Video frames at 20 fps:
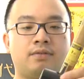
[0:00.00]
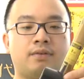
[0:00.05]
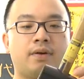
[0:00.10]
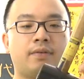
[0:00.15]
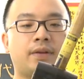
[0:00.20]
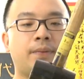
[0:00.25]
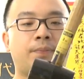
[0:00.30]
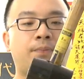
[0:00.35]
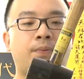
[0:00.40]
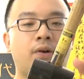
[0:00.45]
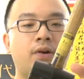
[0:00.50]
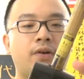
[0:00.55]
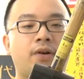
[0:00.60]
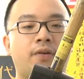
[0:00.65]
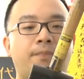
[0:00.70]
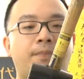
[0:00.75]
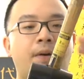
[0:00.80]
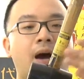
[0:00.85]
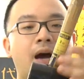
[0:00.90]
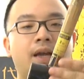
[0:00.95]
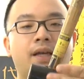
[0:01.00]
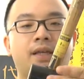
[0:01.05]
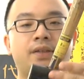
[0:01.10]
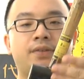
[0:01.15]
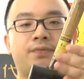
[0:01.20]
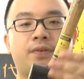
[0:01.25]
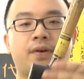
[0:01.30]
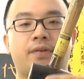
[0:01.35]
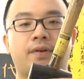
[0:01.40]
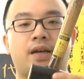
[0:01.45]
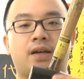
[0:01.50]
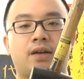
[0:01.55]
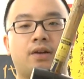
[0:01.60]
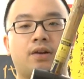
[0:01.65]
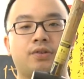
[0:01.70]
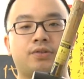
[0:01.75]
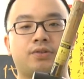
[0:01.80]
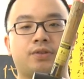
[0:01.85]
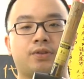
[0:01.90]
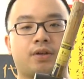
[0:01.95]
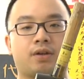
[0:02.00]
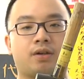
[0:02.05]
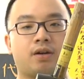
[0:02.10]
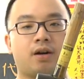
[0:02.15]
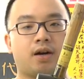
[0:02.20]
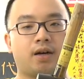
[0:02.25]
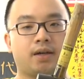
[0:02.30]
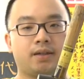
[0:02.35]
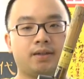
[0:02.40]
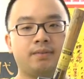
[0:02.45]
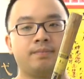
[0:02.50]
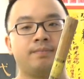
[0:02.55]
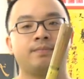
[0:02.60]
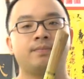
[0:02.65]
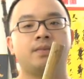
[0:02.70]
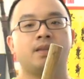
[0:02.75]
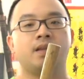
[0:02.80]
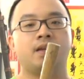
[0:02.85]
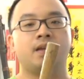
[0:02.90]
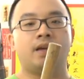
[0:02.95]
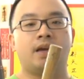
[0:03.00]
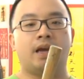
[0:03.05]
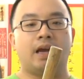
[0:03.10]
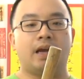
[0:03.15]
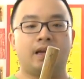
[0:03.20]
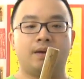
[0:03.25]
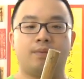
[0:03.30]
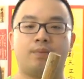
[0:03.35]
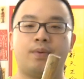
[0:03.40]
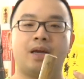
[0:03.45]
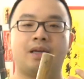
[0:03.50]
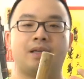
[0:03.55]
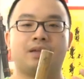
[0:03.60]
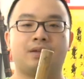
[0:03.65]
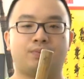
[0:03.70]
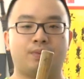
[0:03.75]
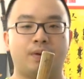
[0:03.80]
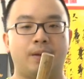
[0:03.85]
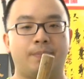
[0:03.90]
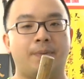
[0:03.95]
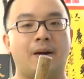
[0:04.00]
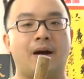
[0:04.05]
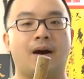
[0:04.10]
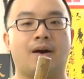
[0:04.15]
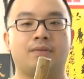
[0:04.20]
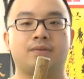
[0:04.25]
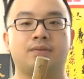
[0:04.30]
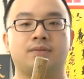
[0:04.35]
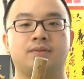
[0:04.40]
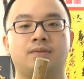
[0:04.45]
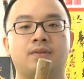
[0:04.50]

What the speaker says: with the point of balance very close to the guard, and it weighs 3 pounds.